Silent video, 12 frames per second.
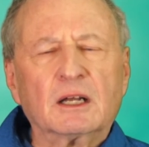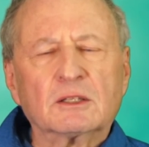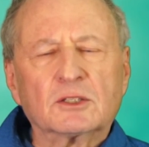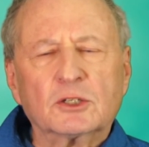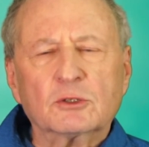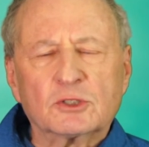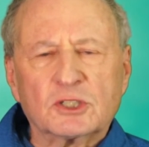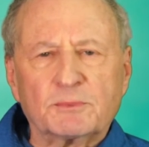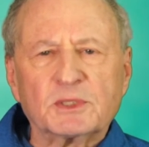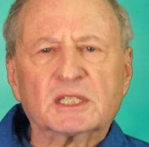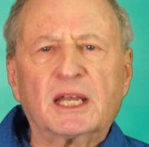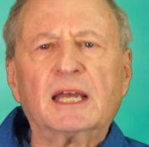to
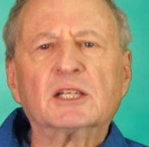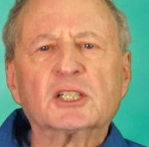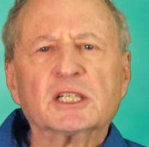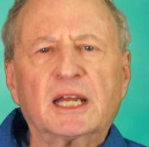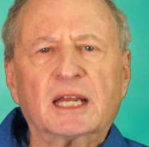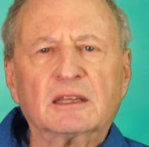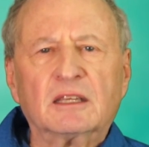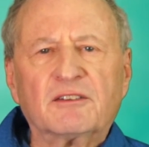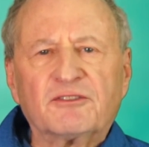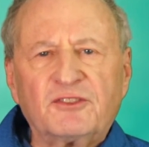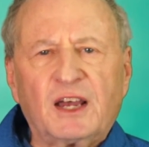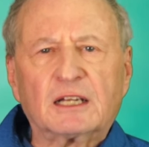substantiate the
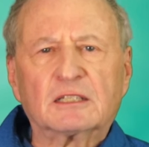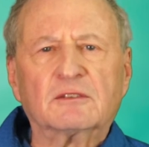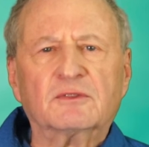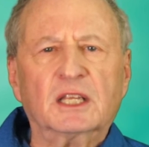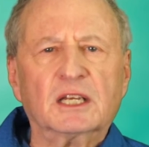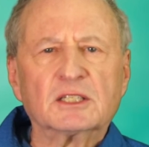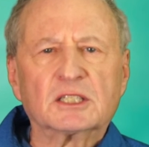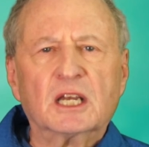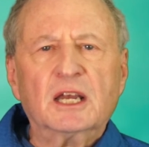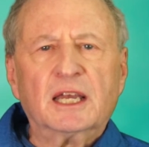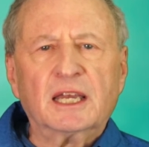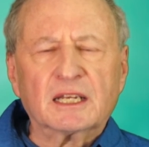effectiveness
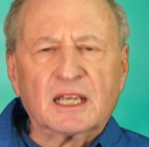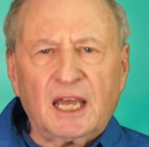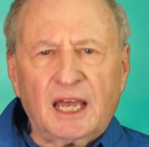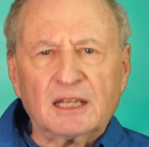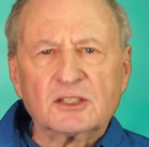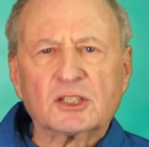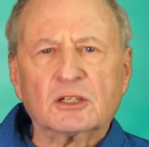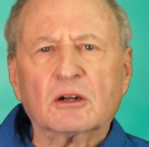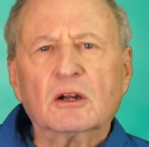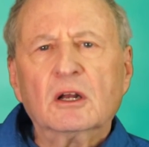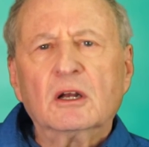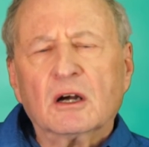in
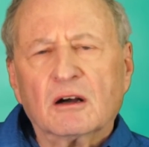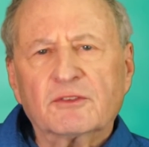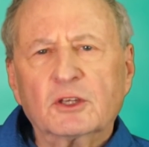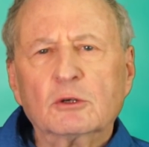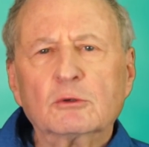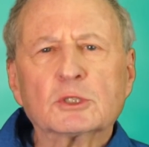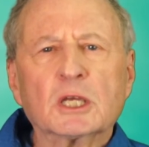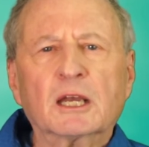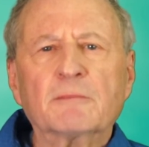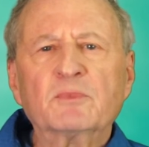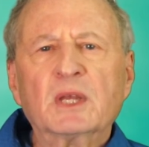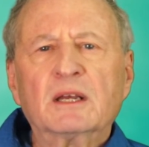cancer of
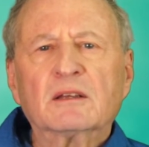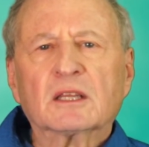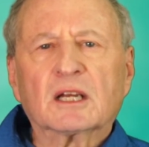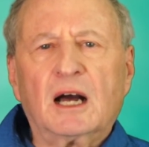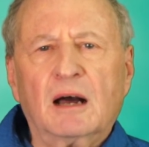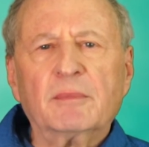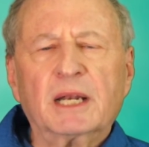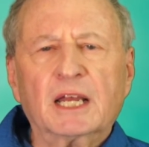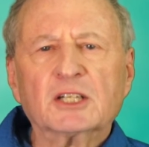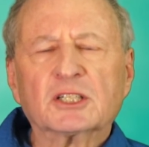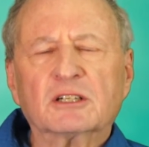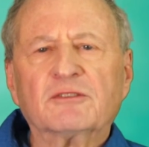using the
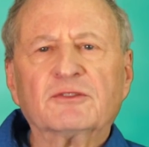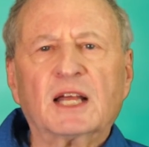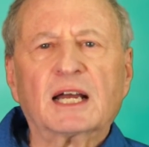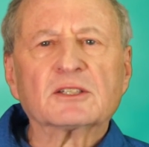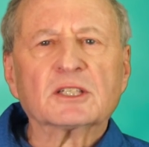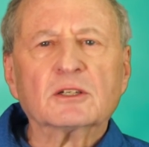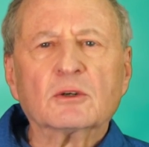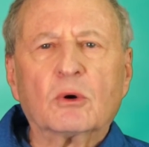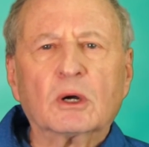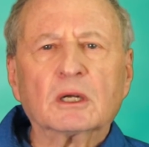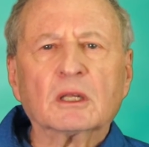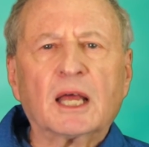combination of flaxseed
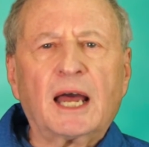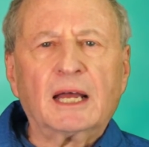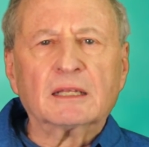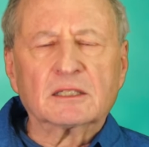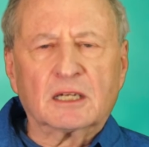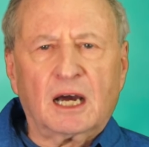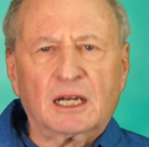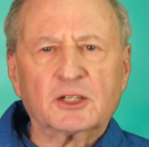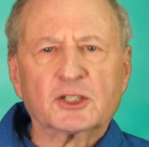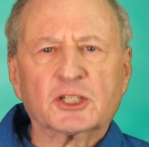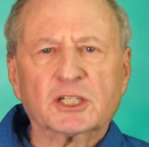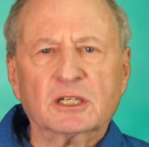oil and
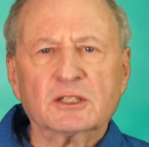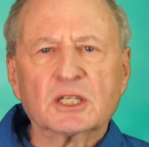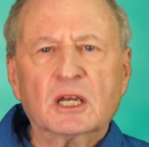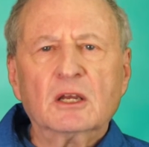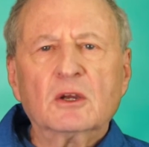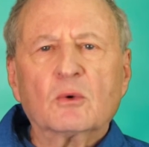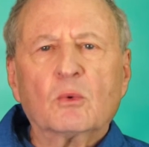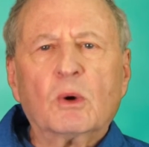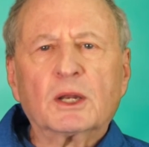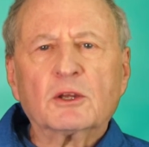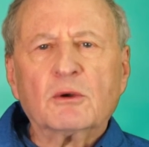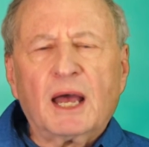cottage cheese.
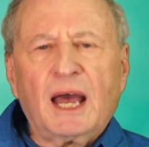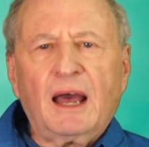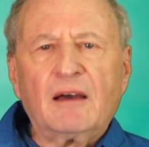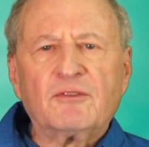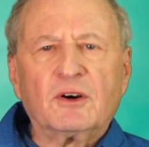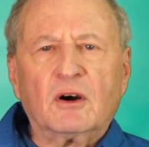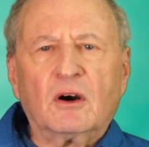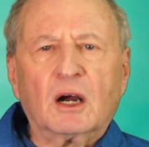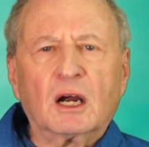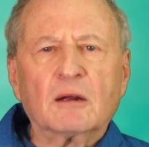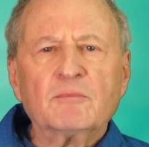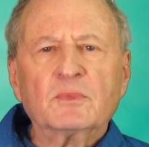What you have
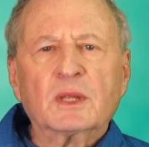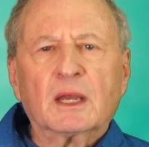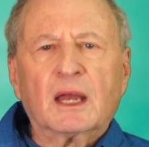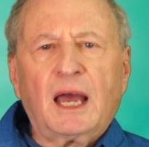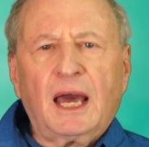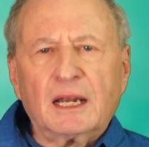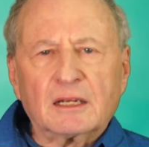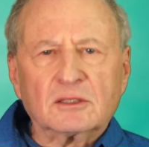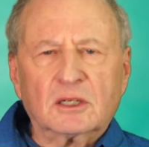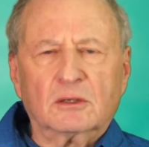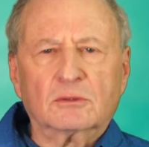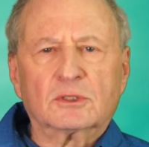are
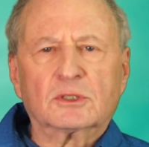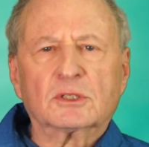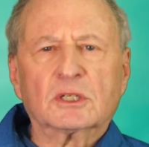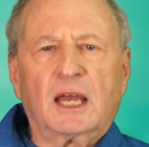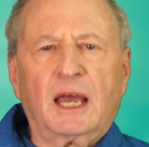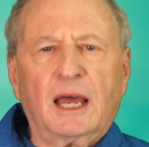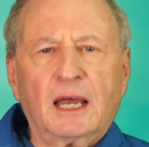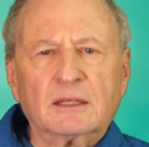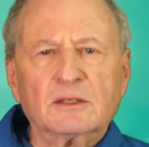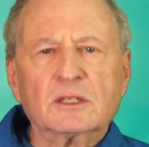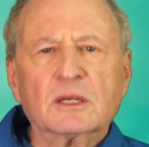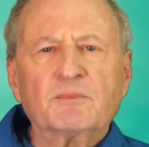anecdotes,
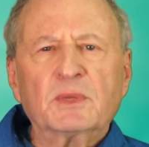and